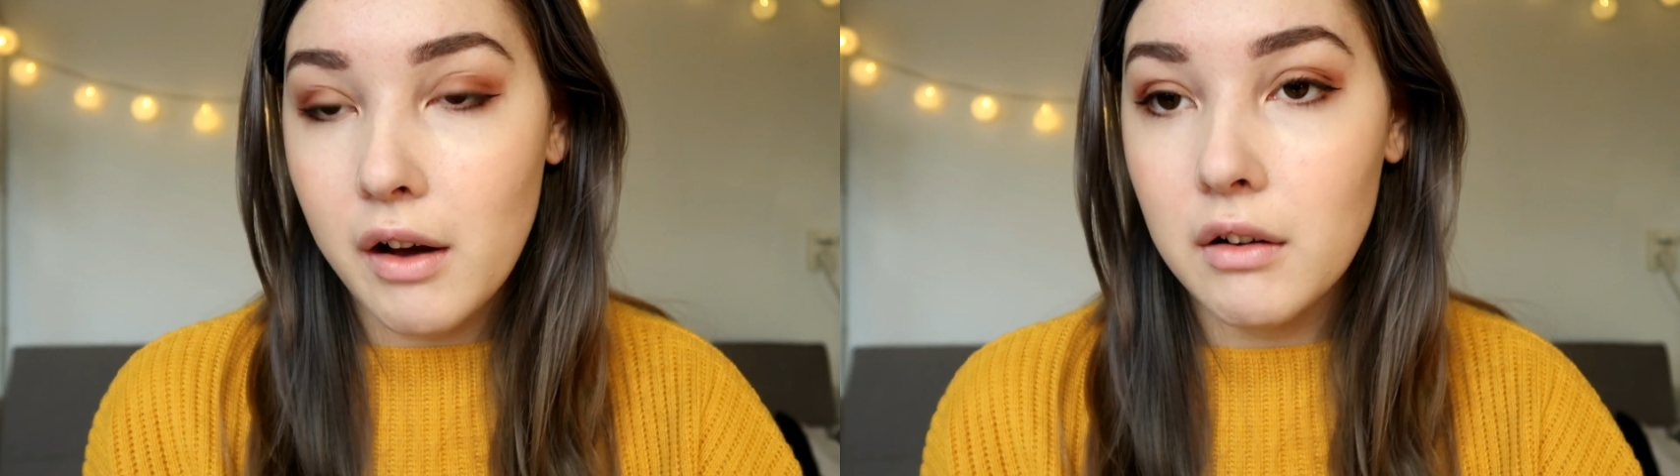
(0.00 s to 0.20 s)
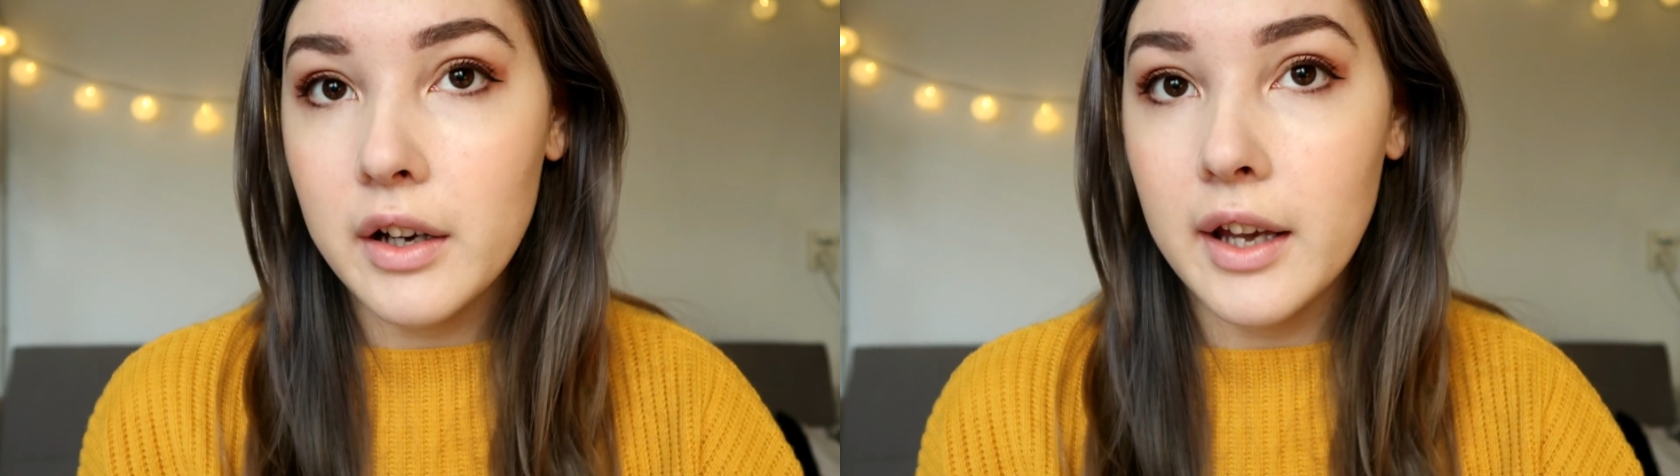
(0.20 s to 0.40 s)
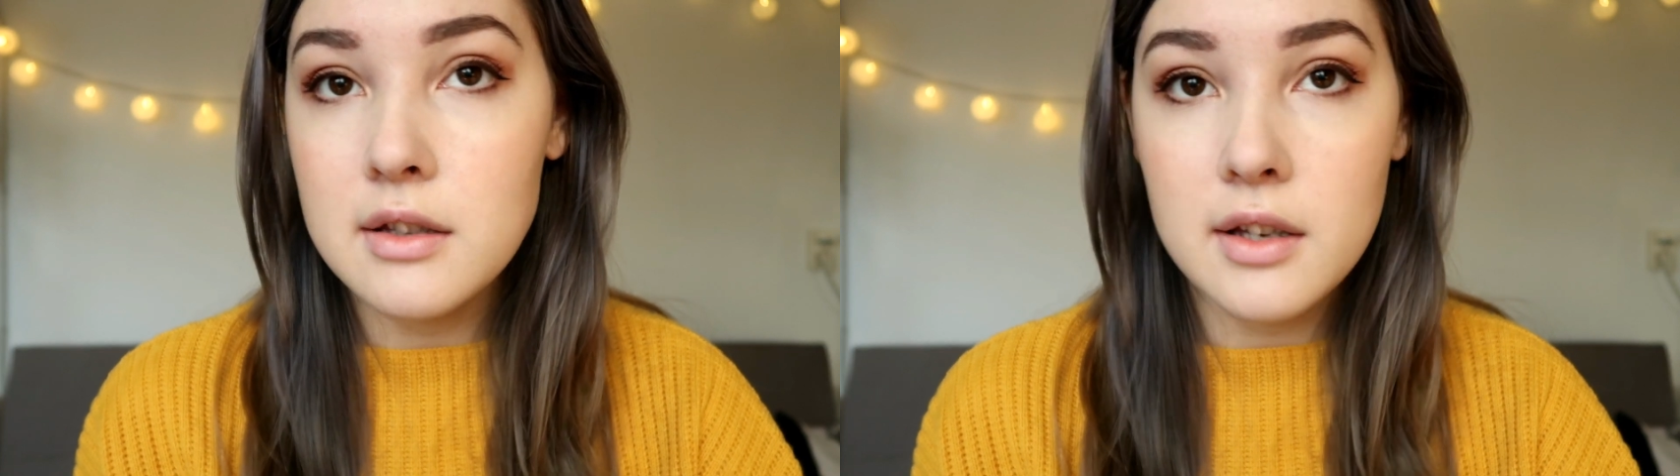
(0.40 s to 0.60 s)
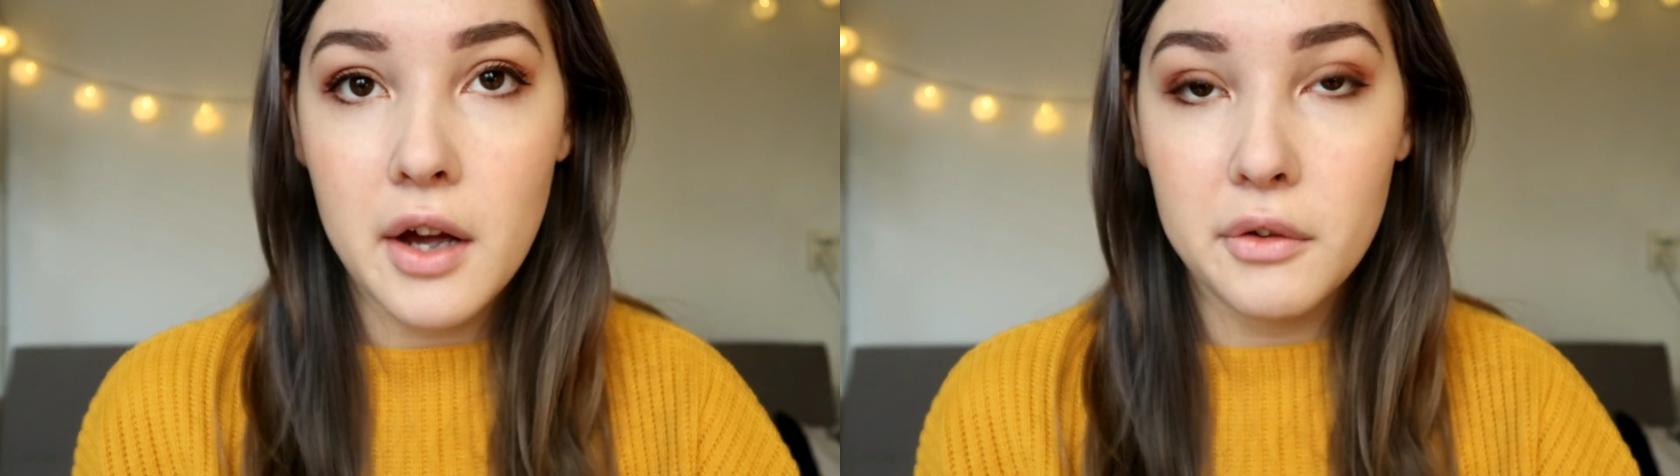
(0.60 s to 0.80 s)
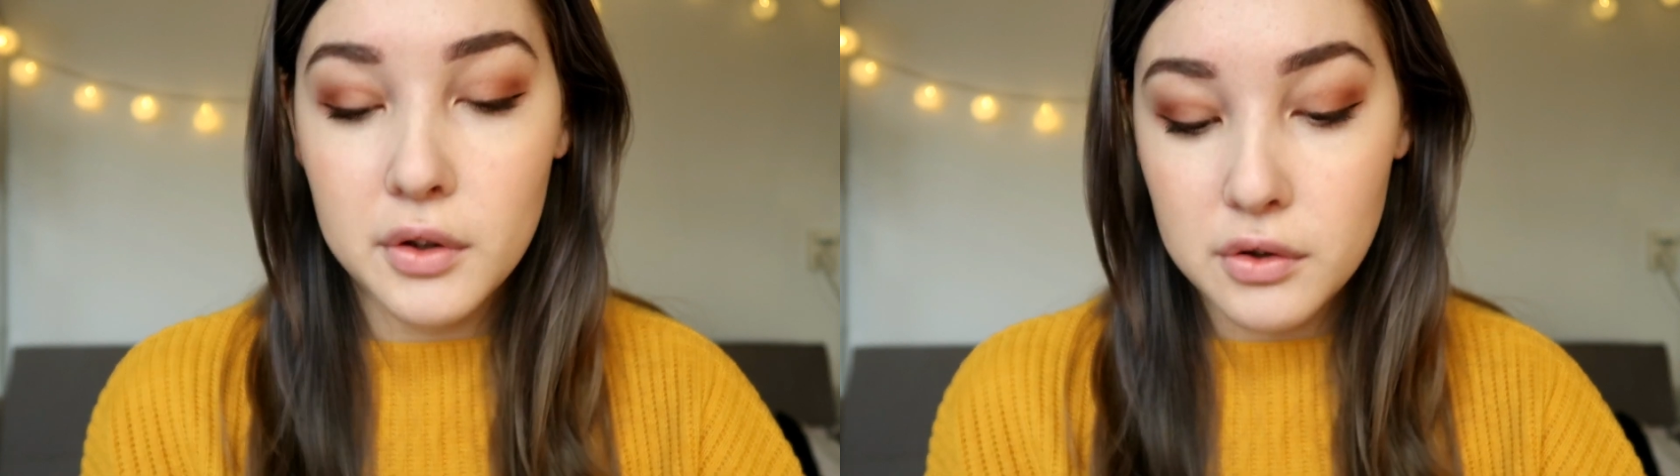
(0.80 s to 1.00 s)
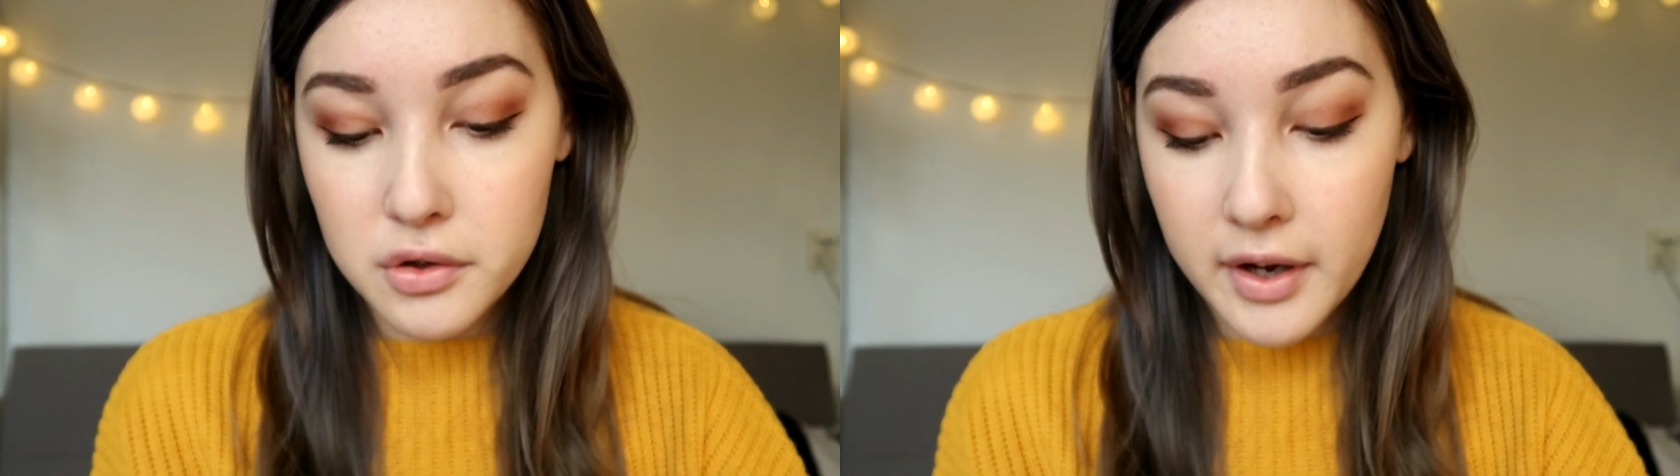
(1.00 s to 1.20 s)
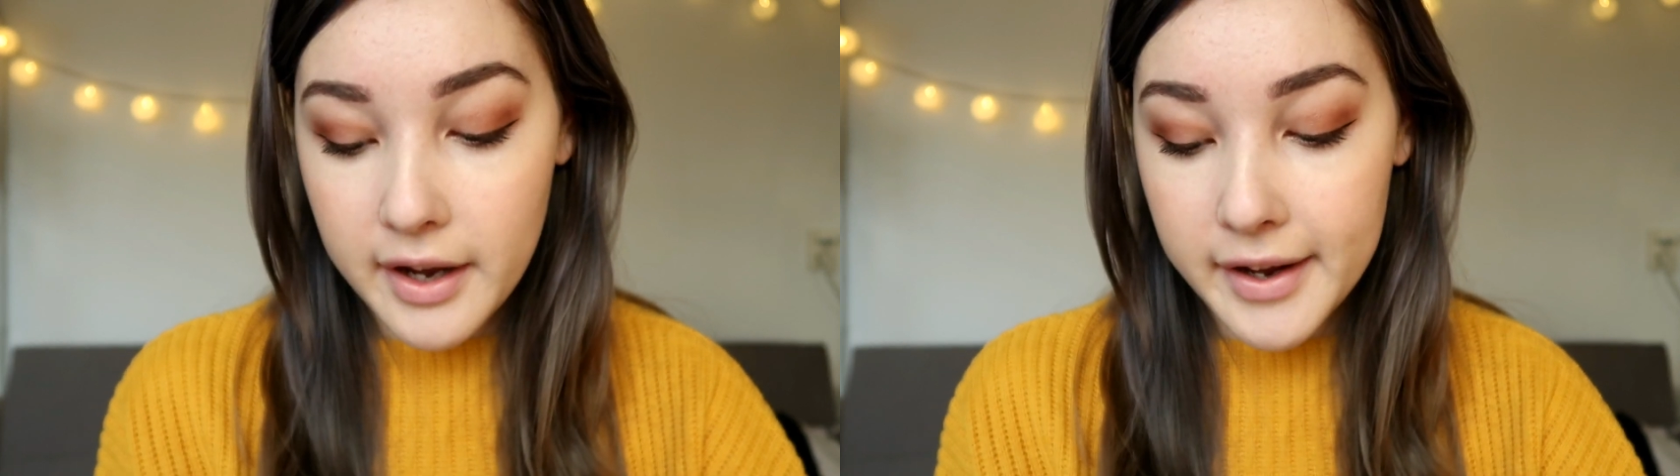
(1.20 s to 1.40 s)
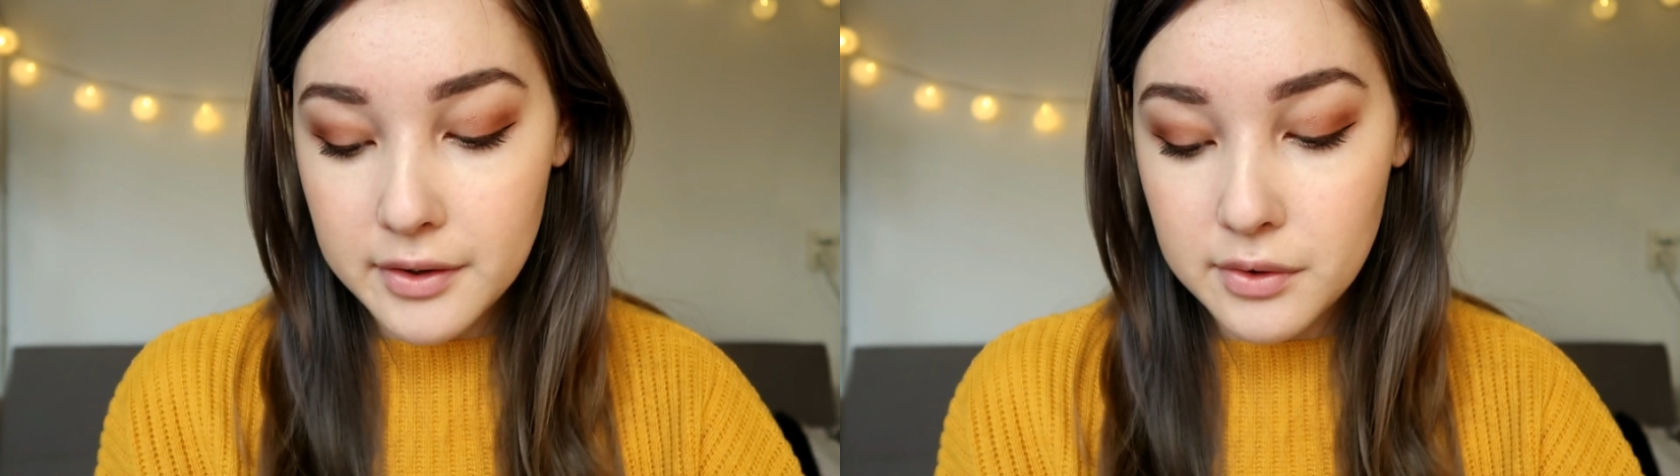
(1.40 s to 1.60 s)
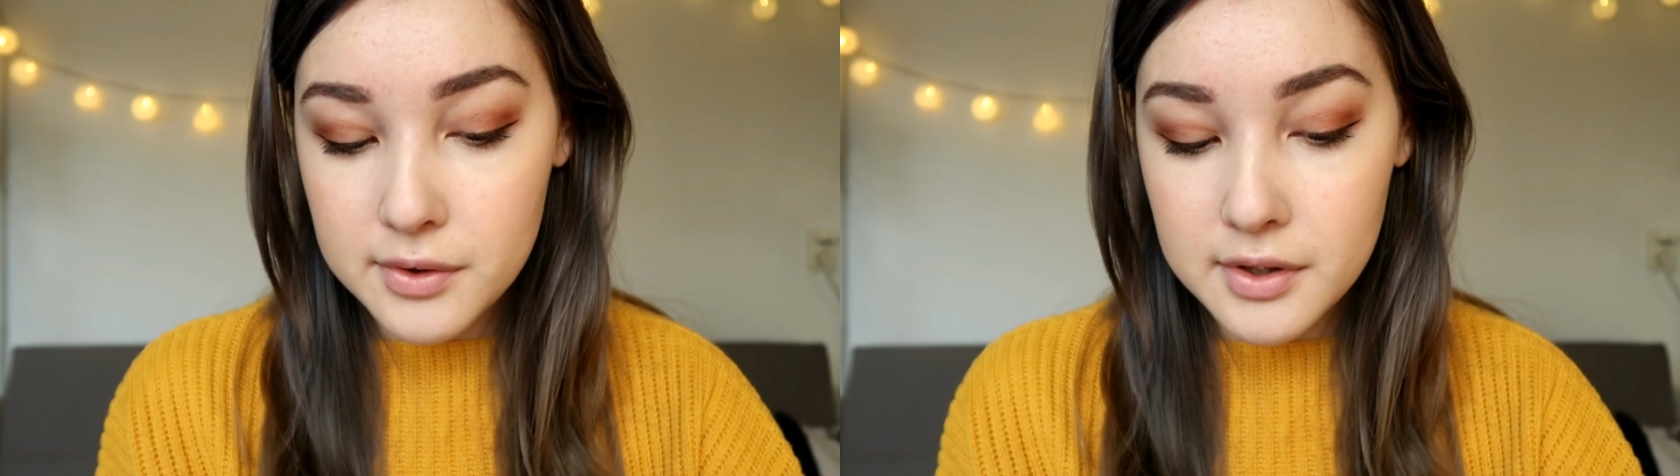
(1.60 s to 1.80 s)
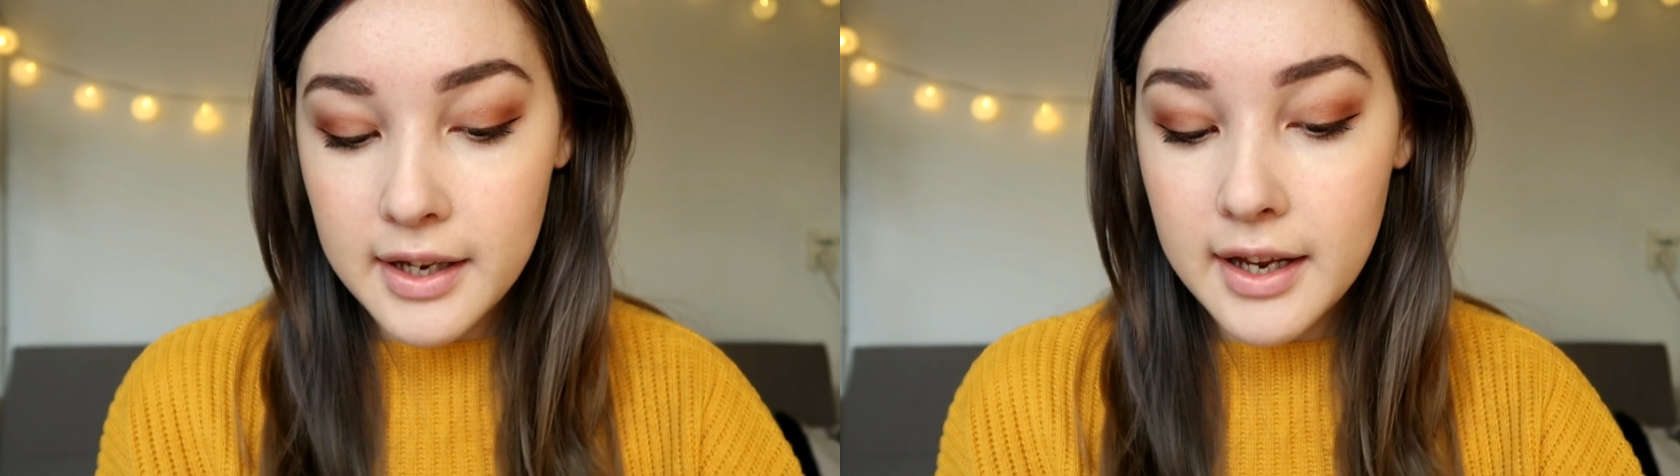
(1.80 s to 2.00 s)
I guess I will try to
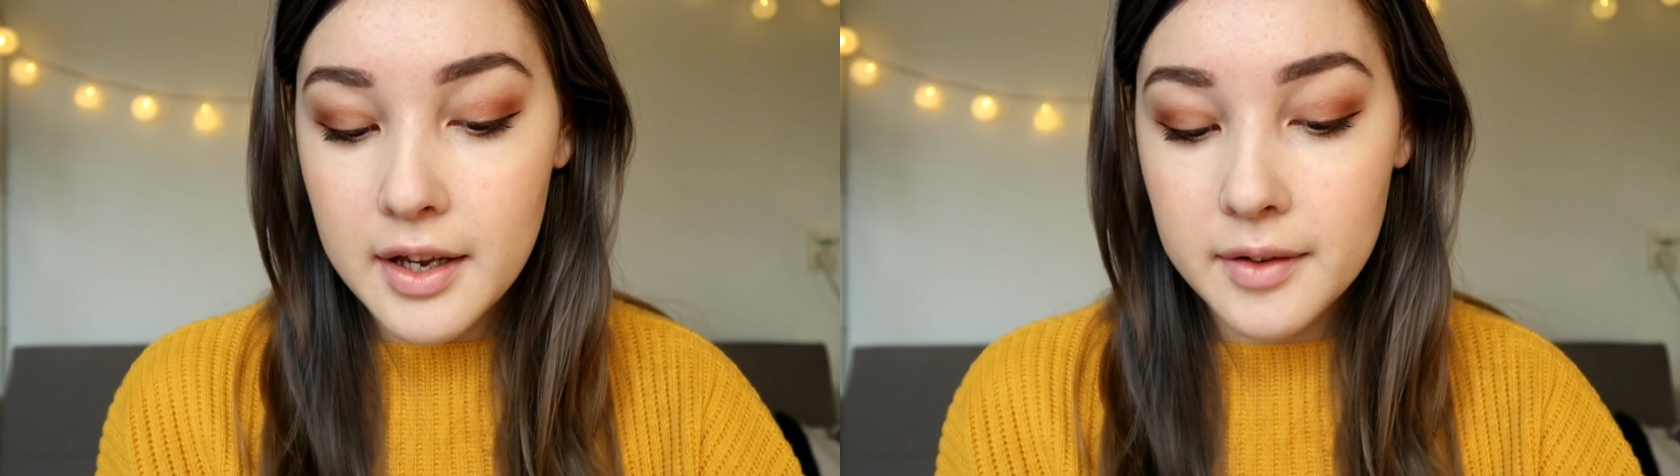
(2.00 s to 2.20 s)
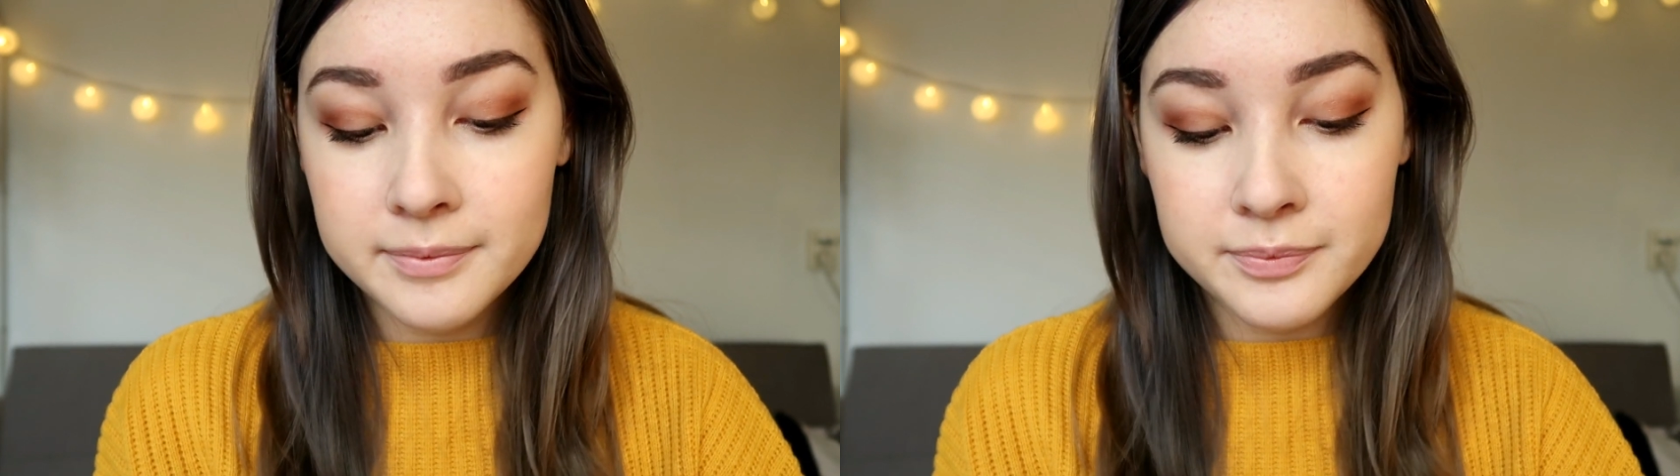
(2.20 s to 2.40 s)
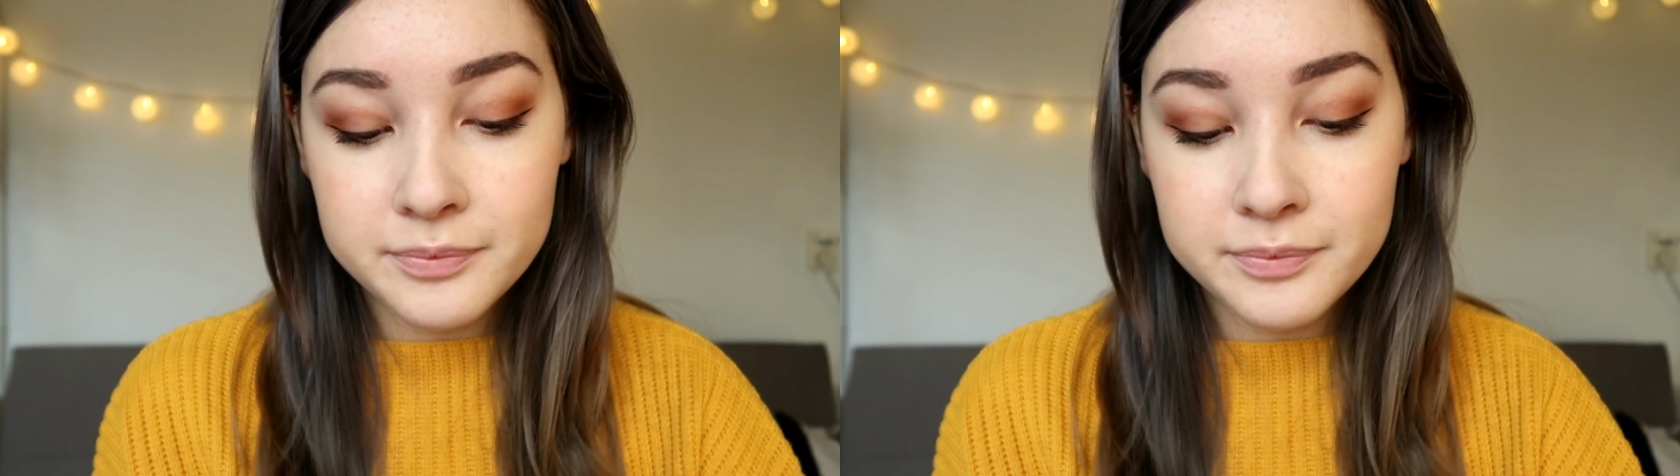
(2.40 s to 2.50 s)
see